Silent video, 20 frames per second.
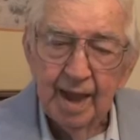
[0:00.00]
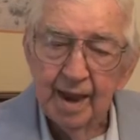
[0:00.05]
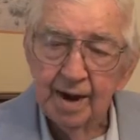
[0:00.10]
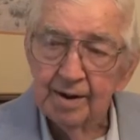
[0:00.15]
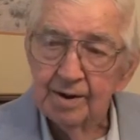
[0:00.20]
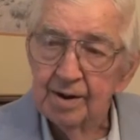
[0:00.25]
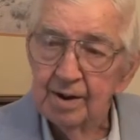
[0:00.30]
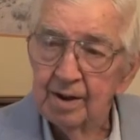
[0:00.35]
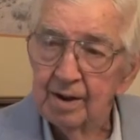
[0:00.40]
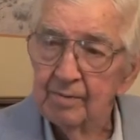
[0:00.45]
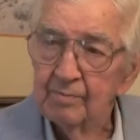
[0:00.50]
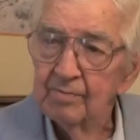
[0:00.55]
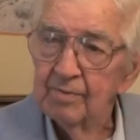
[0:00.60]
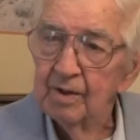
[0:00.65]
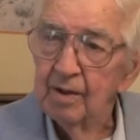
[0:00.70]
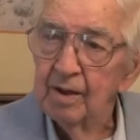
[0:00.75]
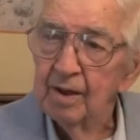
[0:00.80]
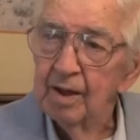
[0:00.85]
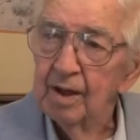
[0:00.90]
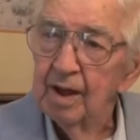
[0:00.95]
And
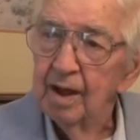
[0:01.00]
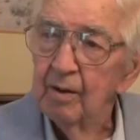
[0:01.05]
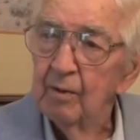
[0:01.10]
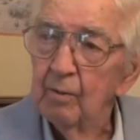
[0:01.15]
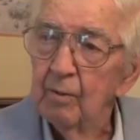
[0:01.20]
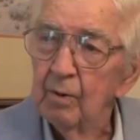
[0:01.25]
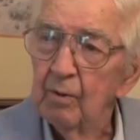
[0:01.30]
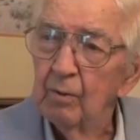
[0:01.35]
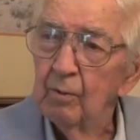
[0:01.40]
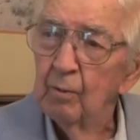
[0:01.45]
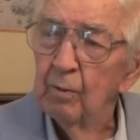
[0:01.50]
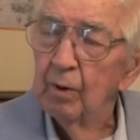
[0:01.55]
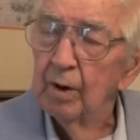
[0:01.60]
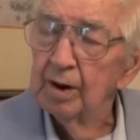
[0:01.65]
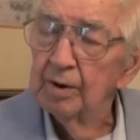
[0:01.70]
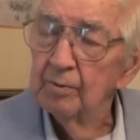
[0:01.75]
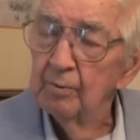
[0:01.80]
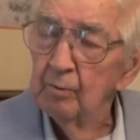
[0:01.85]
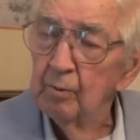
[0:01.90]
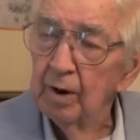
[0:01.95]

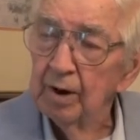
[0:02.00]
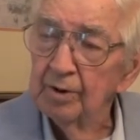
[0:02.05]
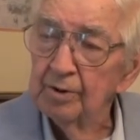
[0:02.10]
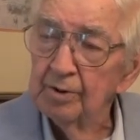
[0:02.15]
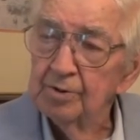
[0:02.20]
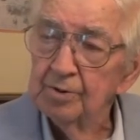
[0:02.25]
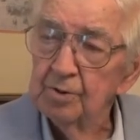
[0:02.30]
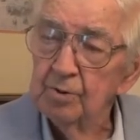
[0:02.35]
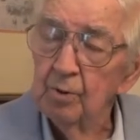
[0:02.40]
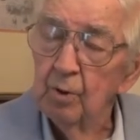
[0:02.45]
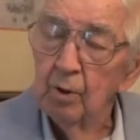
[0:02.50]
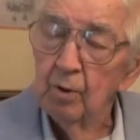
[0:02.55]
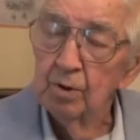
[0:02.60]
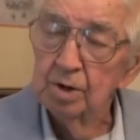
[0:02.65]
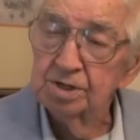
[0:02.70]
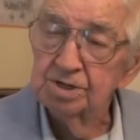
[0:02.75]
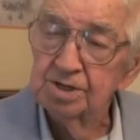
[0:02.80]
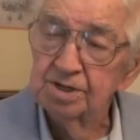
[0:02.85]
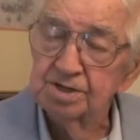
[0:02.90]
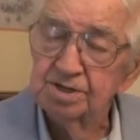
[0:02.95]
one or two
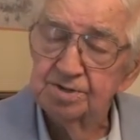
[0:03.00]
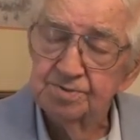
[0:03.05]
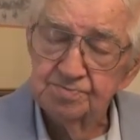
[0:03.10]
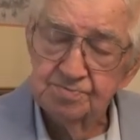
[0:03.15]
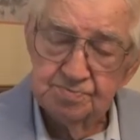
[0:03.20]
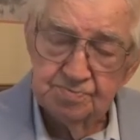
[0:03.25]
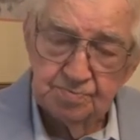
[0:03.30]
horses